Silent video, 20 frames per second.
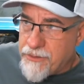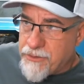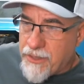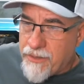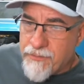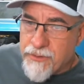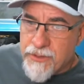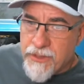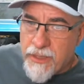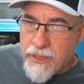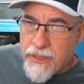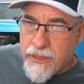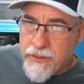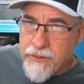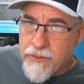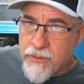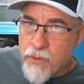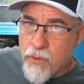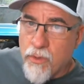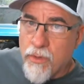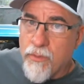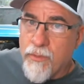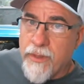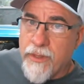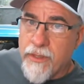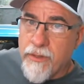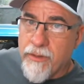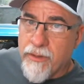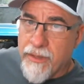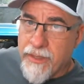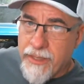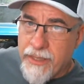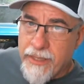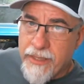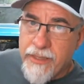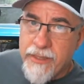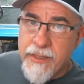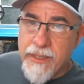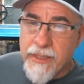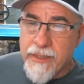driver's side quarter window
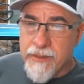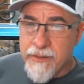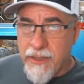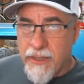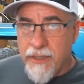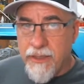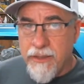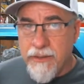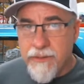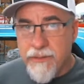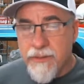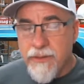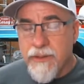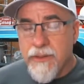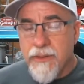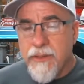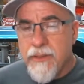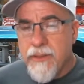in and done.